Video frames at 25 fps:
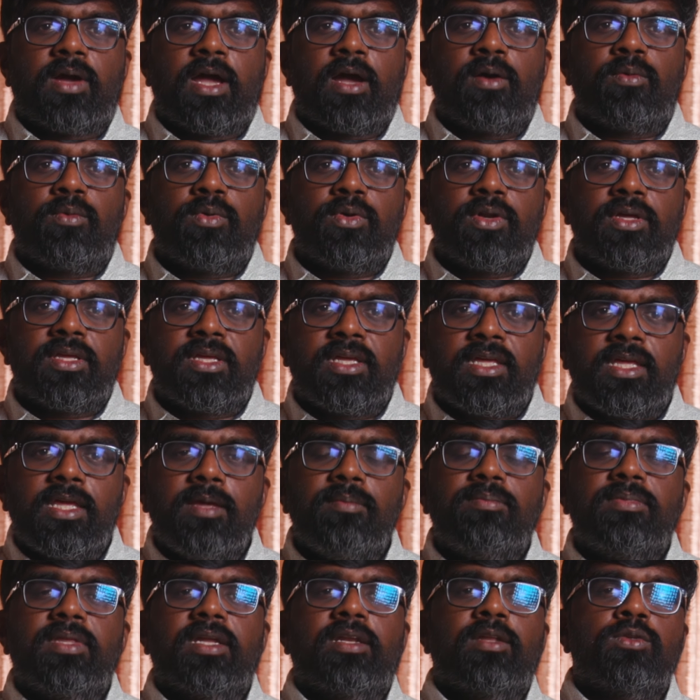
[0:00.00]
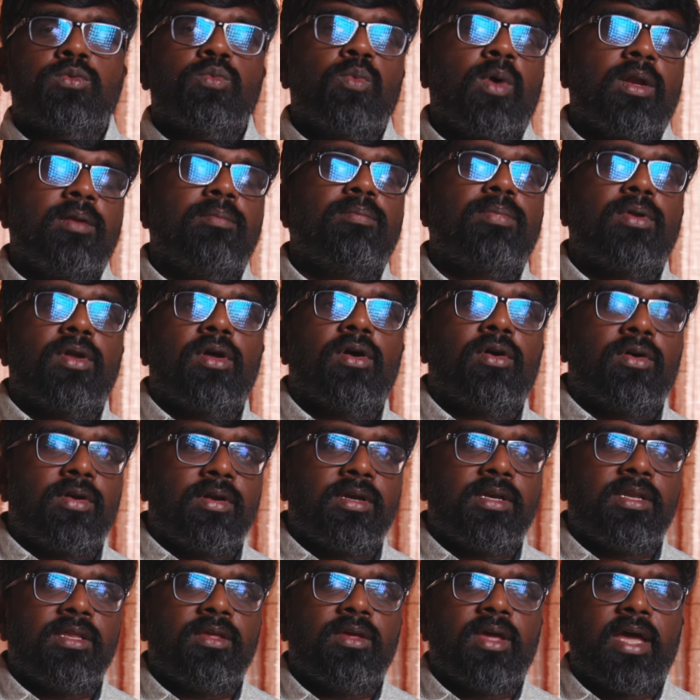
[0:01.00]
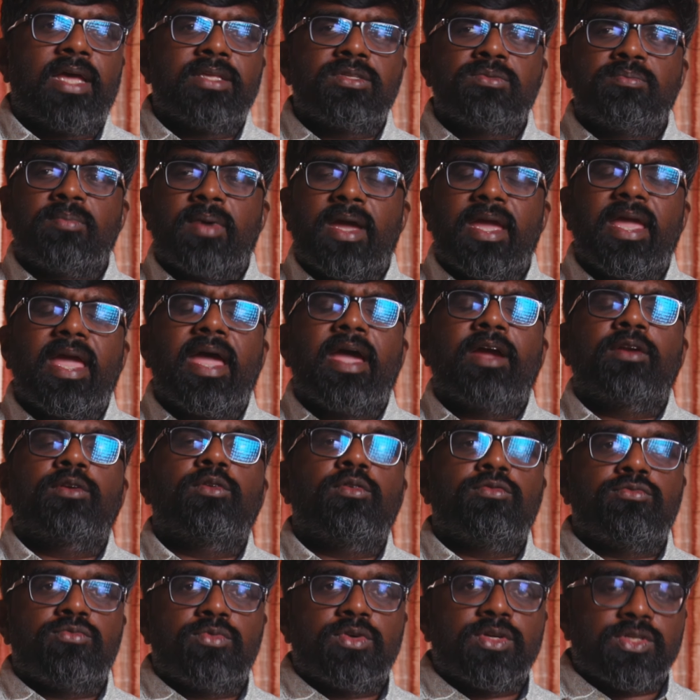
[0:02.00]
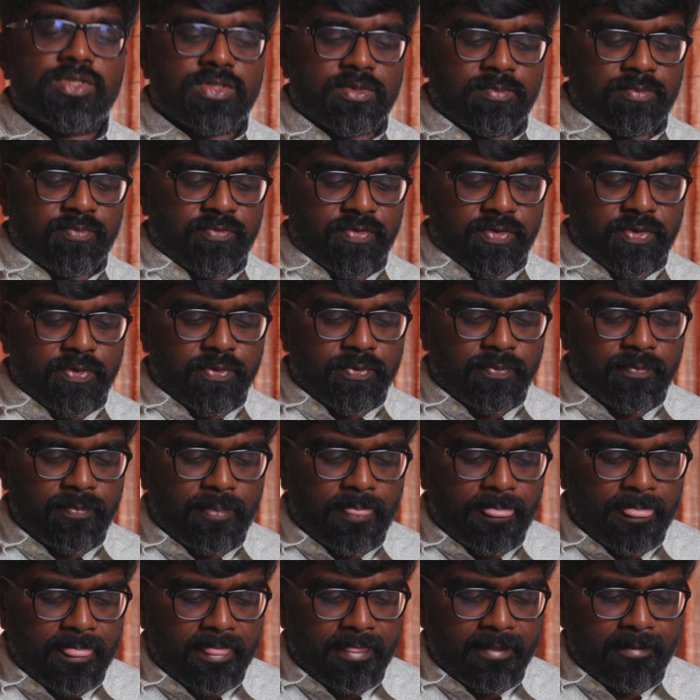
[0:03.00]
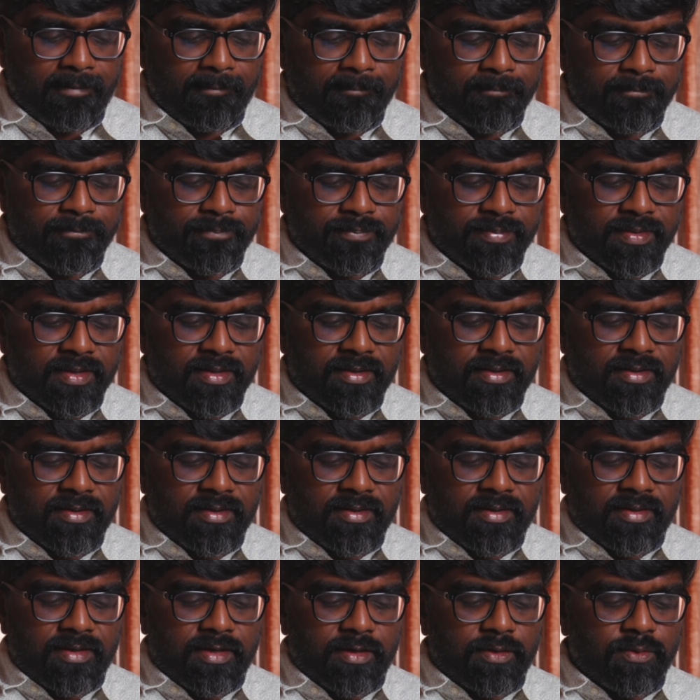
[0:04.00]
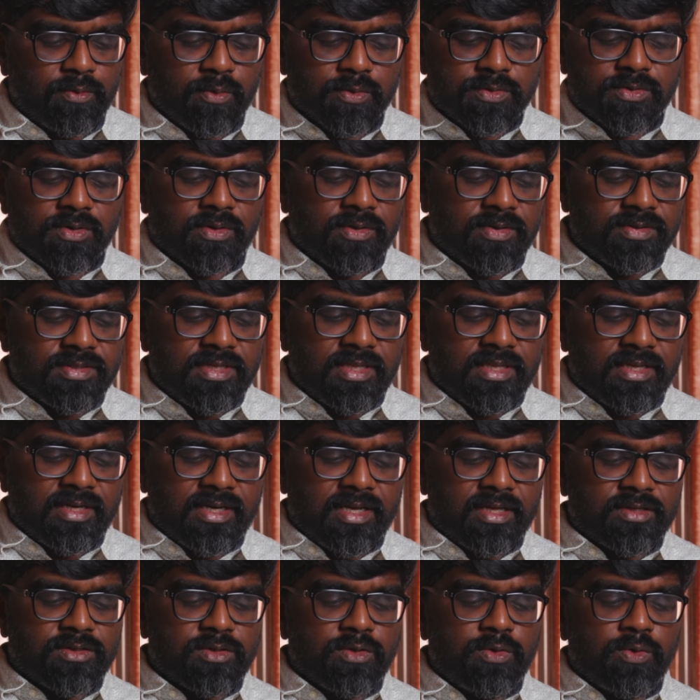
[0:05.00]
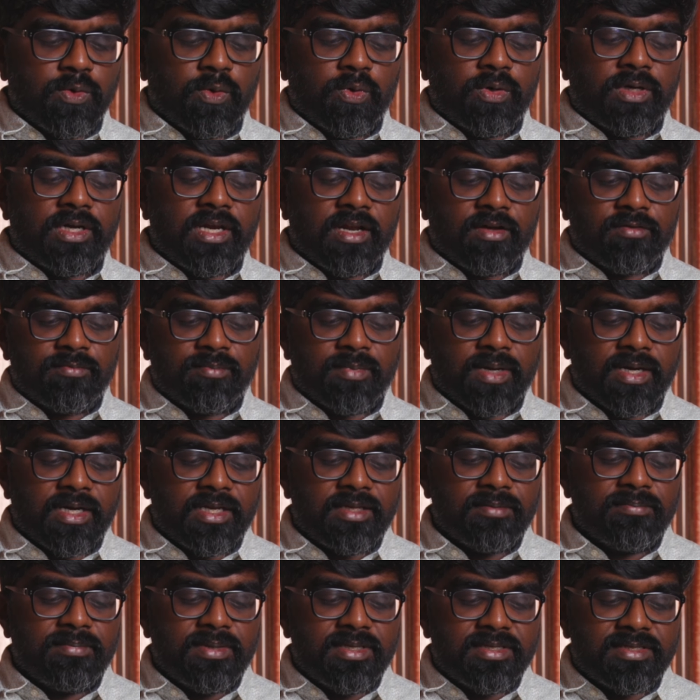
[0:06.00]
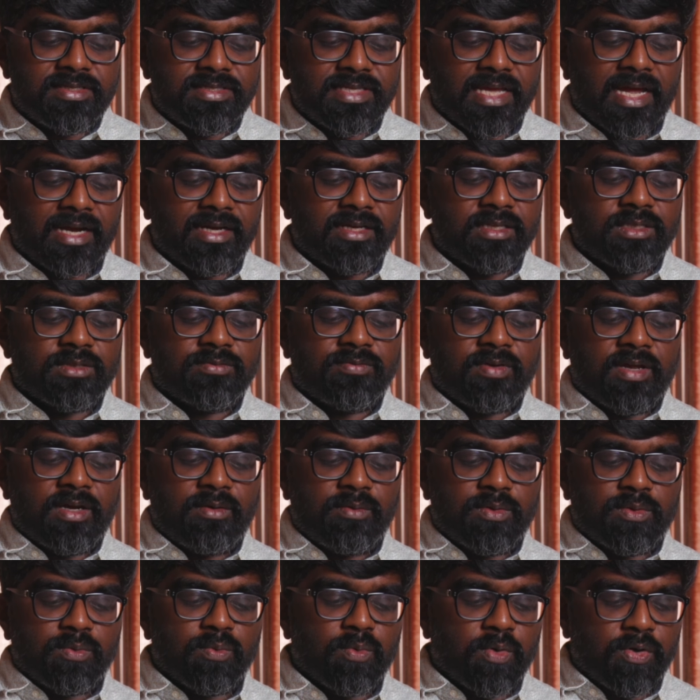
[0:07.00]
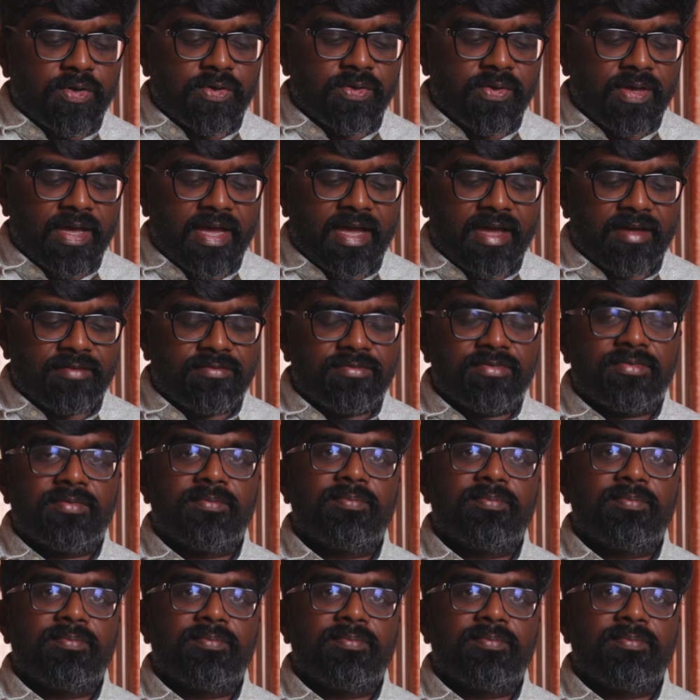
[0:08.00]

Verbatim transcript: I want to keep that as one priority, as my act of worship for you. It goes on to say the next, don't love money, be satisfied with what you have.